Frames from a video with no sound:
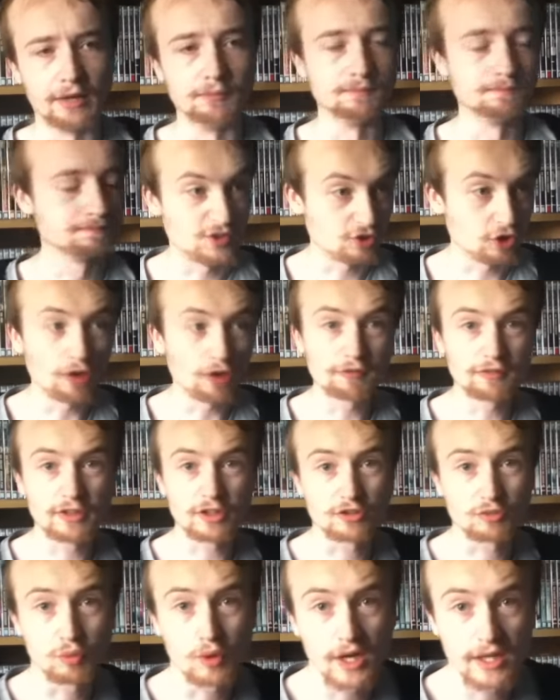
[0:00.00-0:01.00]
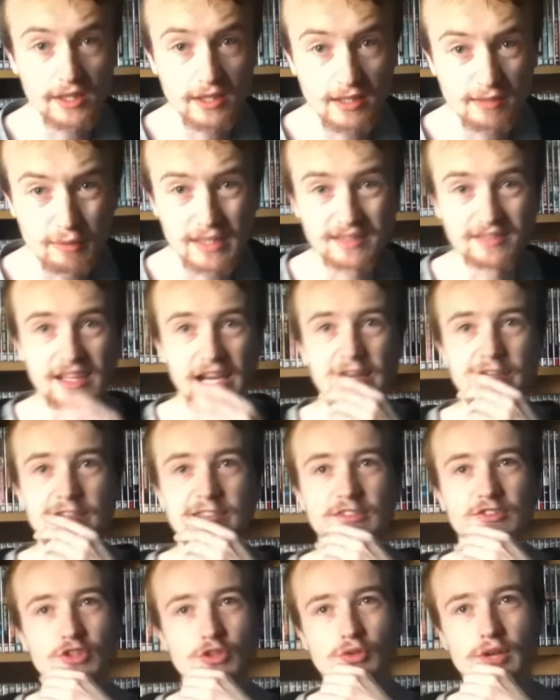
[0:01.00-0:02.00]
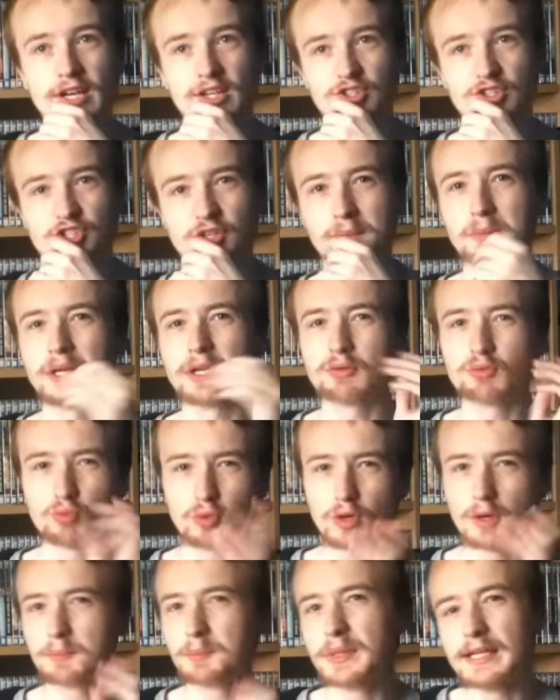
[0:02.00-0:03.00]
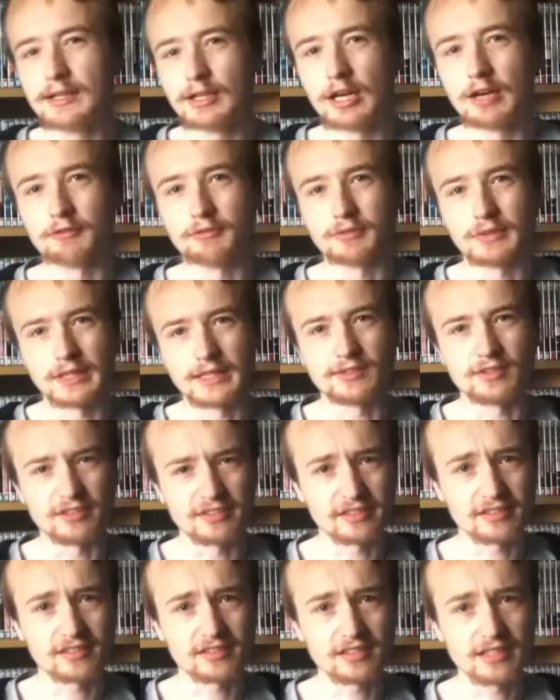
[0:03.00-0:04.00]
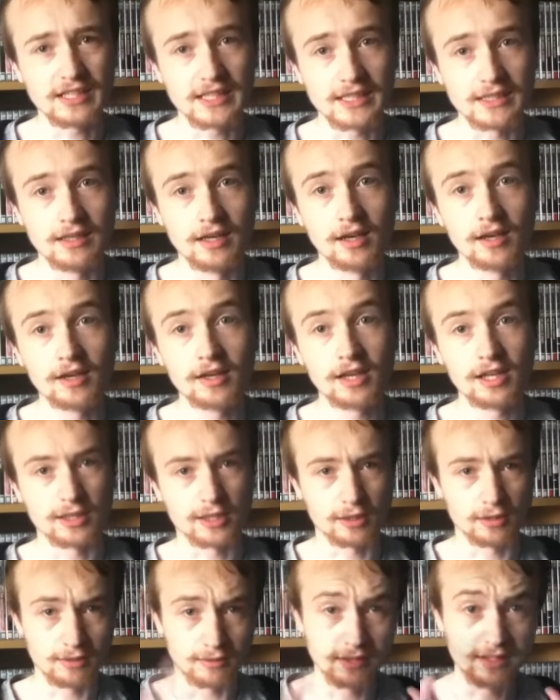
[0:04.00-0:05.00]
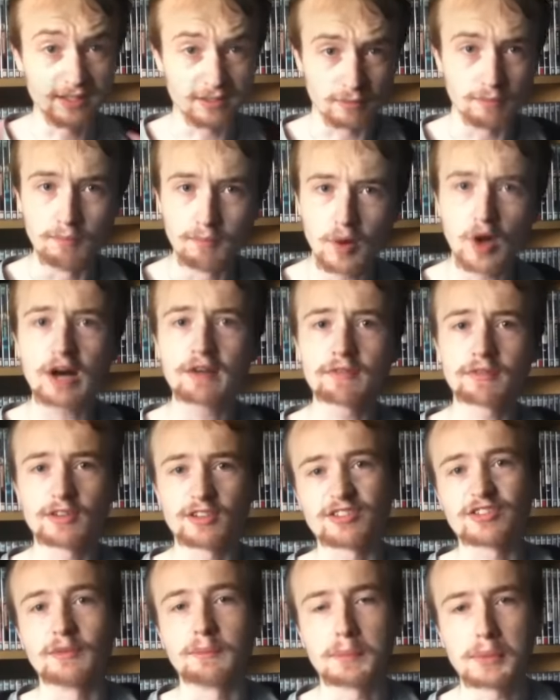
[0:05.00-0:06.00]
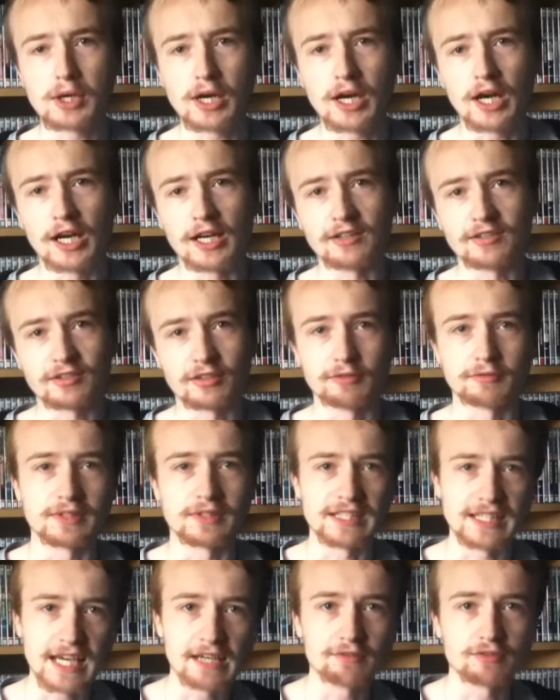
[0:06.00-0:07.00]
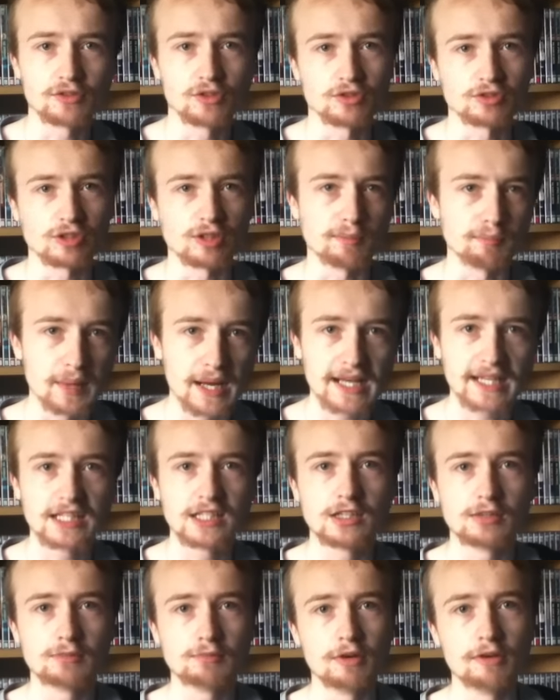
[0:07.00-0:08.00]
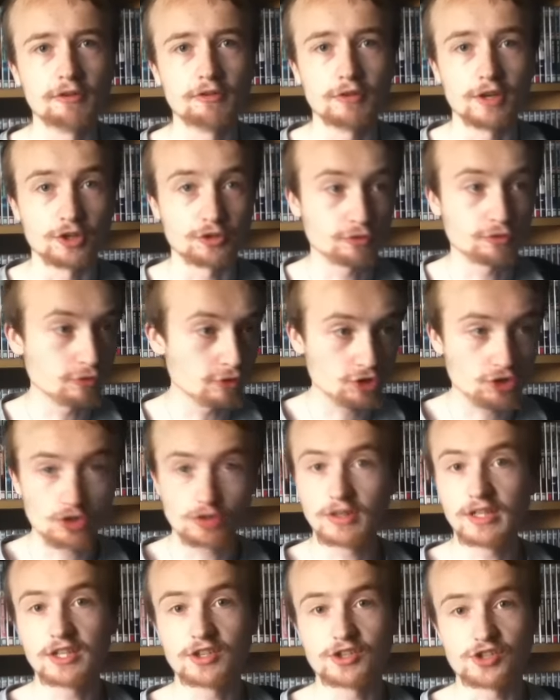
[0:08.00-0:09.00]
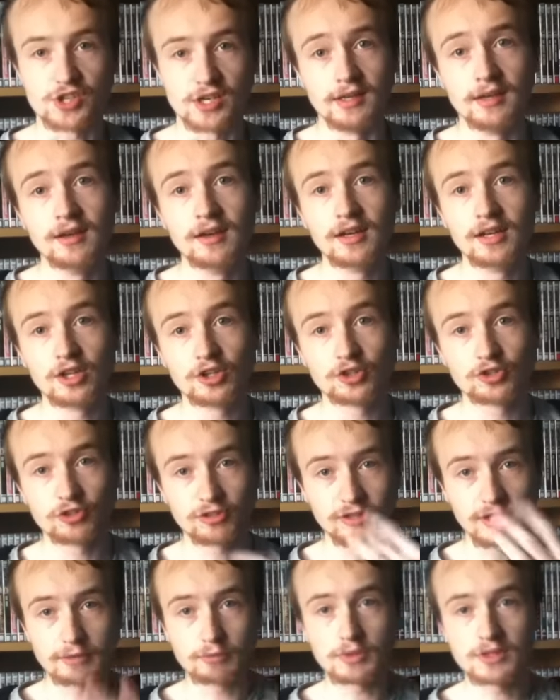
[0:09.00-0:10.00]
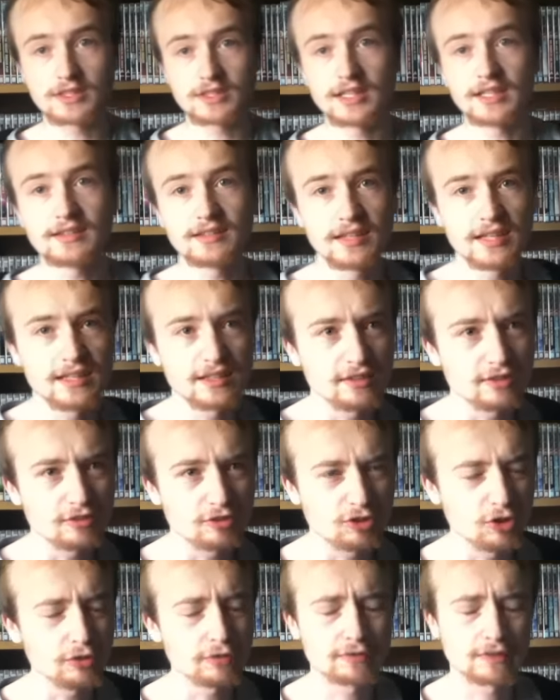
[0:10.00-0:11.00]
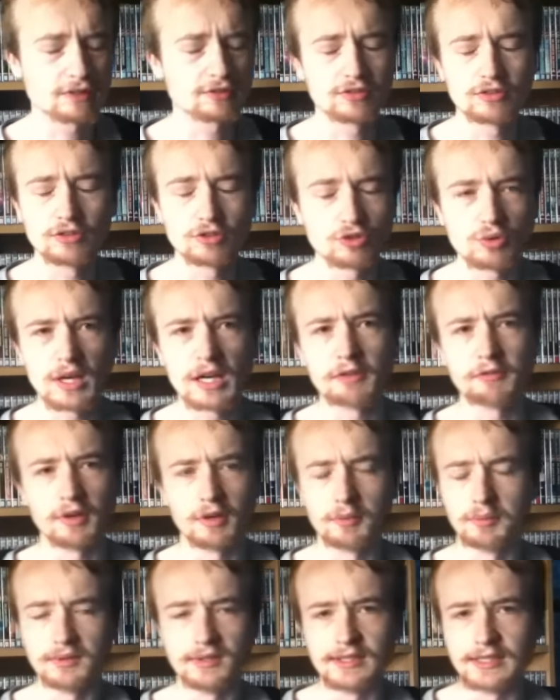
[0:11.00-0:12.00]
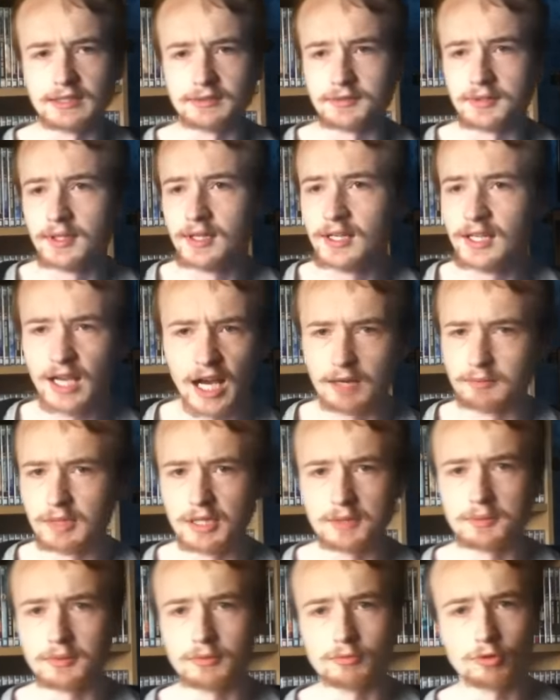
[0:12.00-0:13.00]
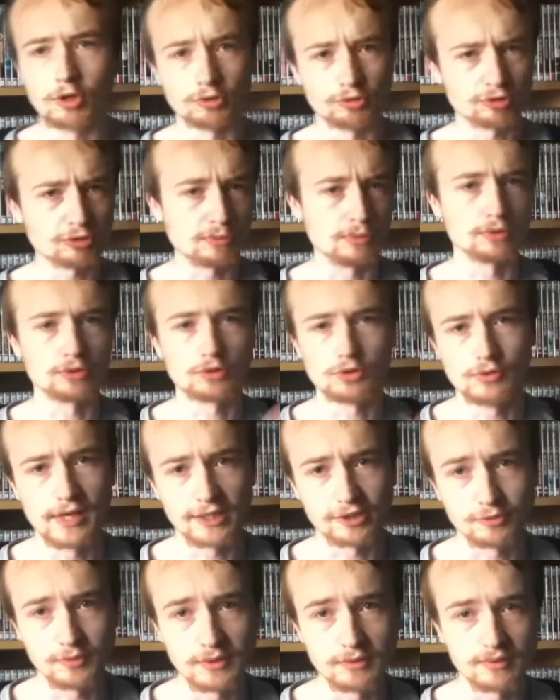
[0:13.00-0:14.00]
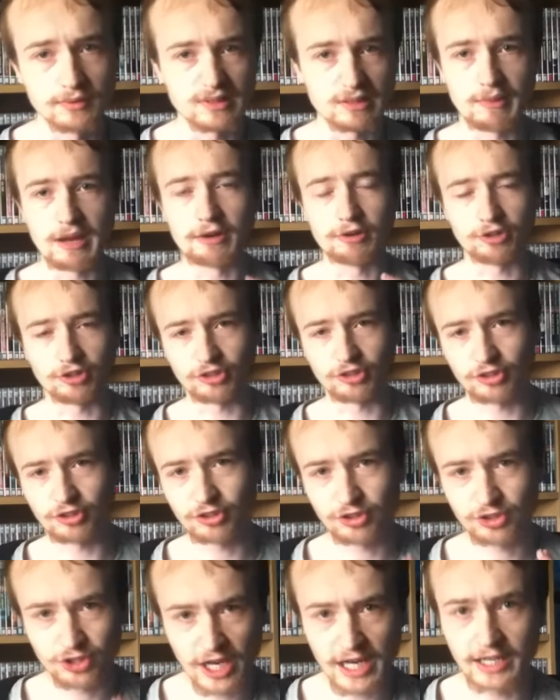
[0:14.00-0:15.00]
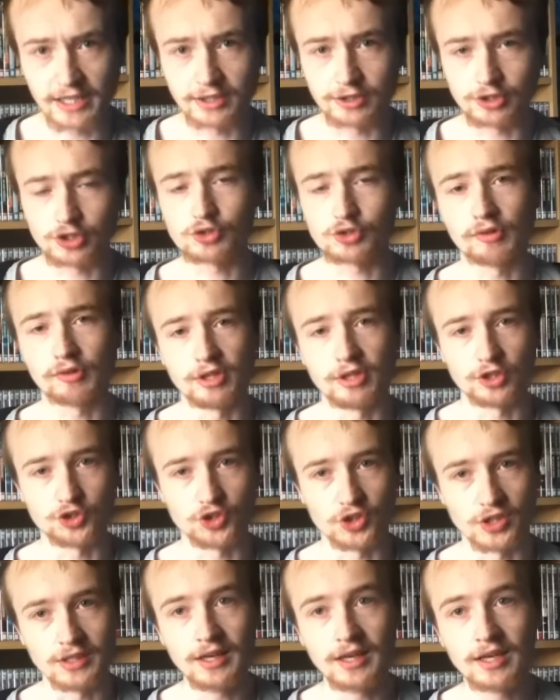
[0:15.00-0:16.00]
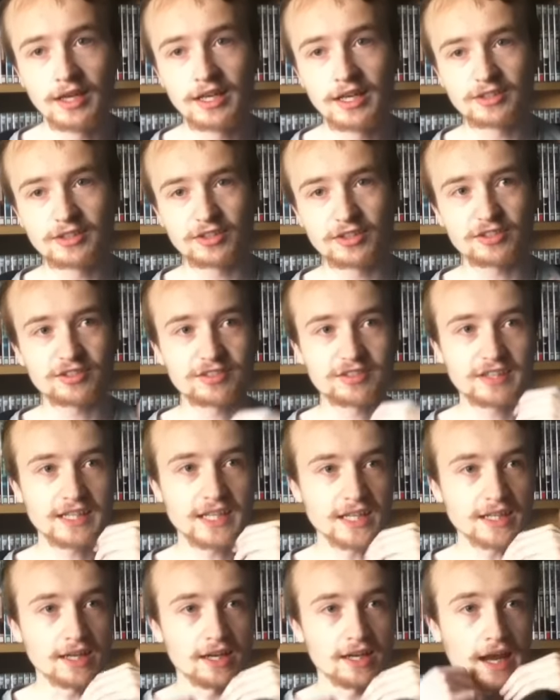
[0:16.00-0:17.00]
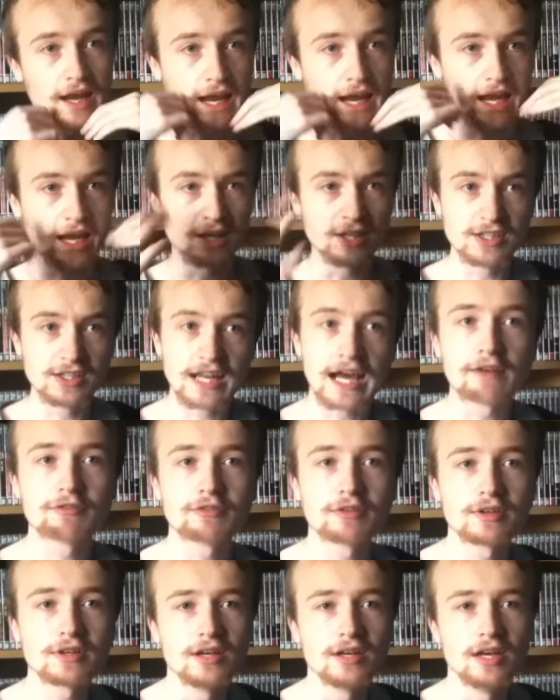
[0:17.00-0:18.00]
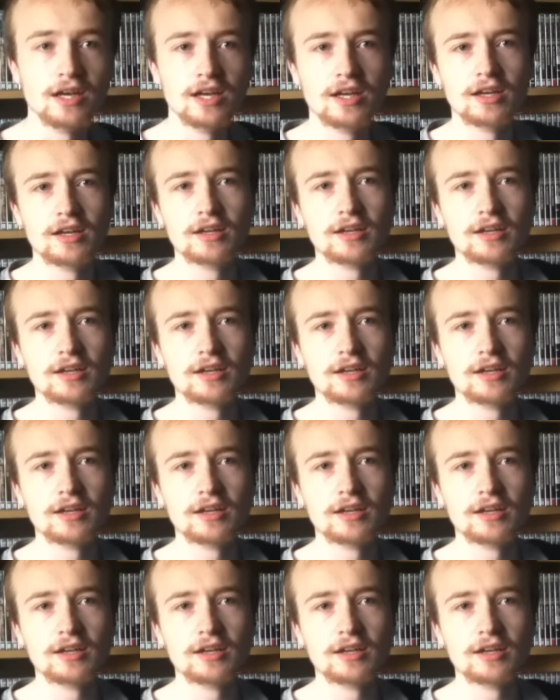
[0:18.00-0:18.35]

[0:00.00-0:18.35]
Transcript: now. It's obvious why they went down this direction, but it would be lovely to see like this marvellous surprise of the Eighth Doctor back in the monthly range for a trilogy, just like what they did in 2012, I believe. I might be wrong, someone correct me, with the Mary Shelley trilogy. Just seeing another